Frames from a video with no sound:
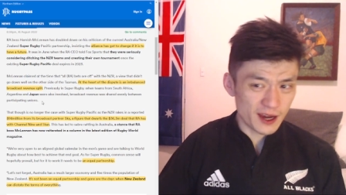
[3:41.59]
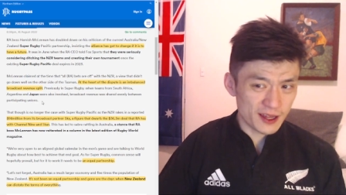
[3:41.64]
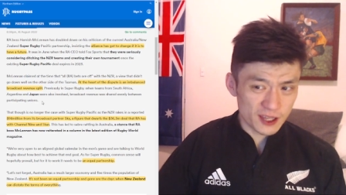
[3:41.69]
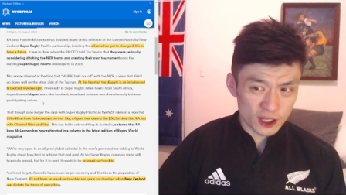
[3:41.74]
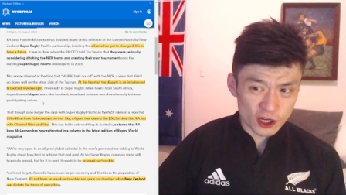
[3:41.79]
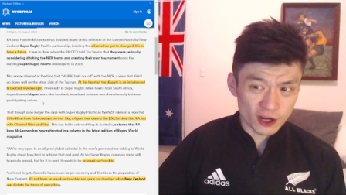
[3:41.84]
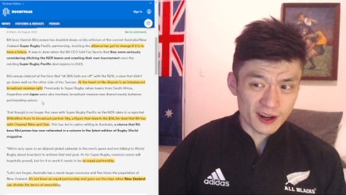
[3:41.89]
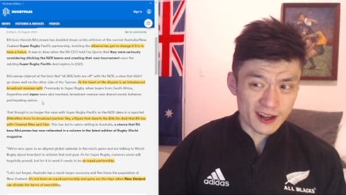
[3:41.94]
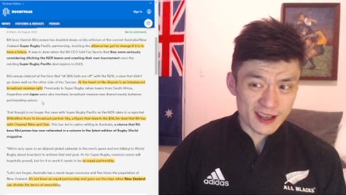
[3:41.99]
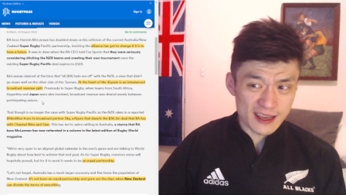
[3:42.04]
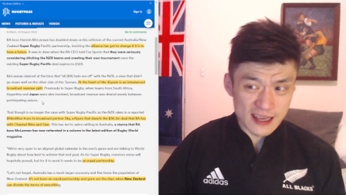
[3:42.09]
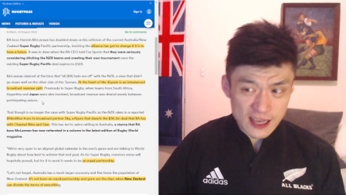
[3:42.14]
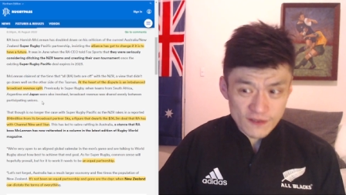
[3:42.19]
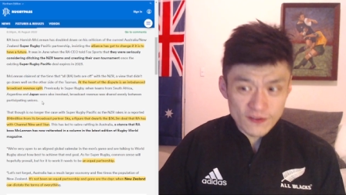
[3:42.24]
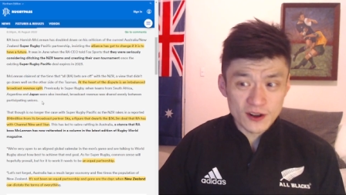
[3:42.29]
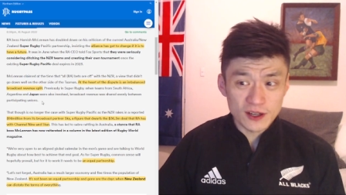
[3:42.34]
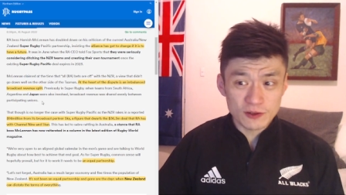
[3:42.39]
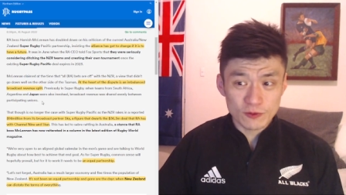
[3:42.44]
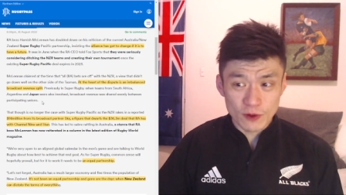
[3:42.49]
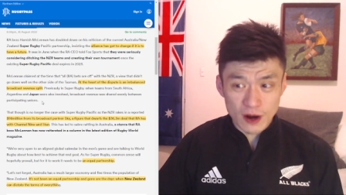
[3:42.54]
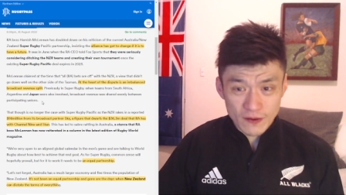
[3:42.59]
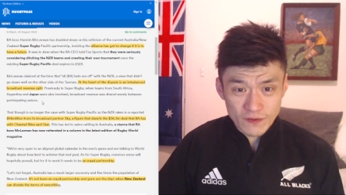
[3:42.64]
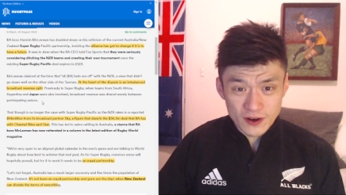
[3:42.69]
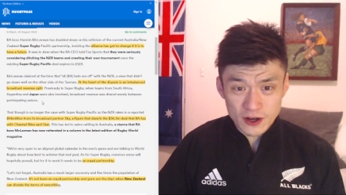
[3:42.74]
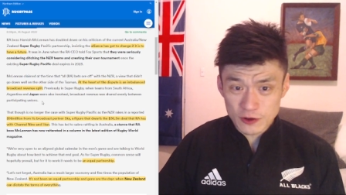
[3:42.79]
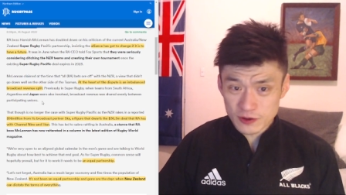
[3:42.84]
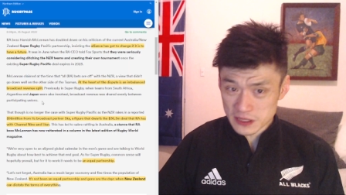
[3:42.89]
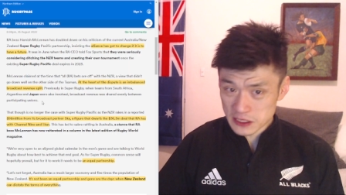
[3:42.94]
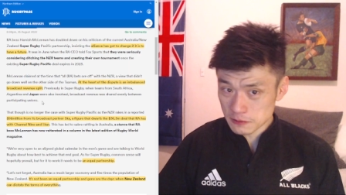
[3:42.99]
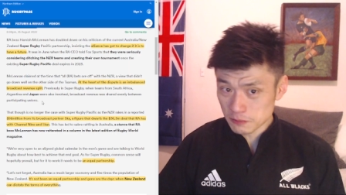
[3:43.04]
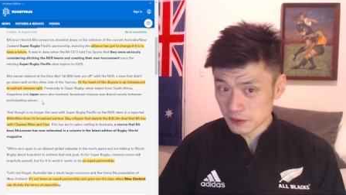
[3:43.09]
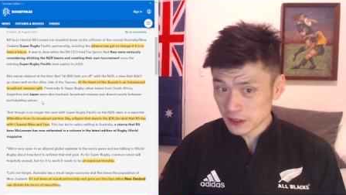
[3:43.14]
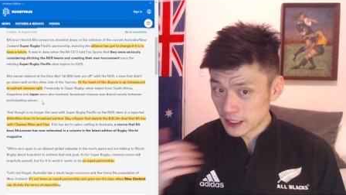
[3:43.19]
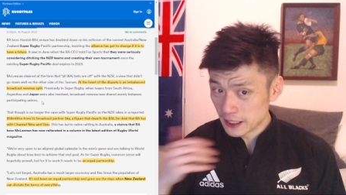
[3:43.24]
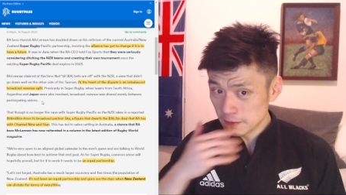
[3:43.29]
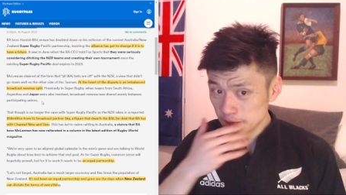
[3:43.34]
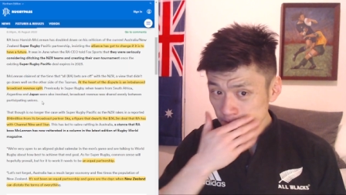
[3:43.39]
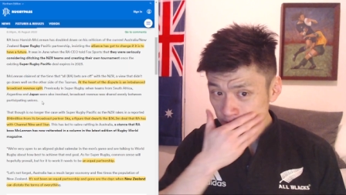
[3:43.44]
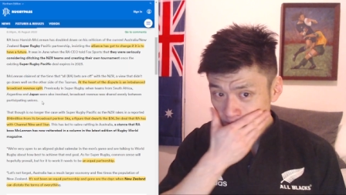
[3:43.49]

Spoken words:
they got an even revenue split.